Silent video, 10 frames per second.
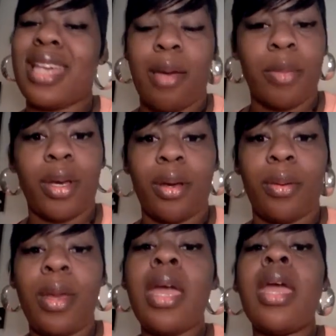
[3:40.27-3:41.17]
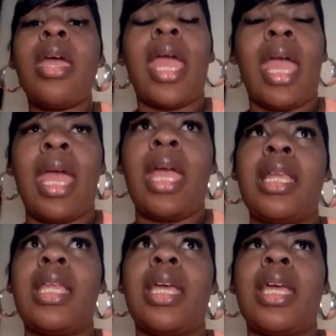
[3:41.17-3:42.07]
time ago.
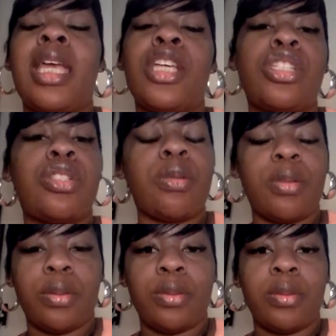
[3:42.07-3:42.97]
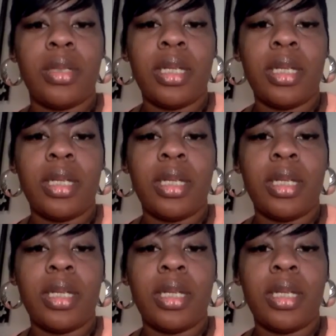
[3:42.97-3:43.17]
And it's true.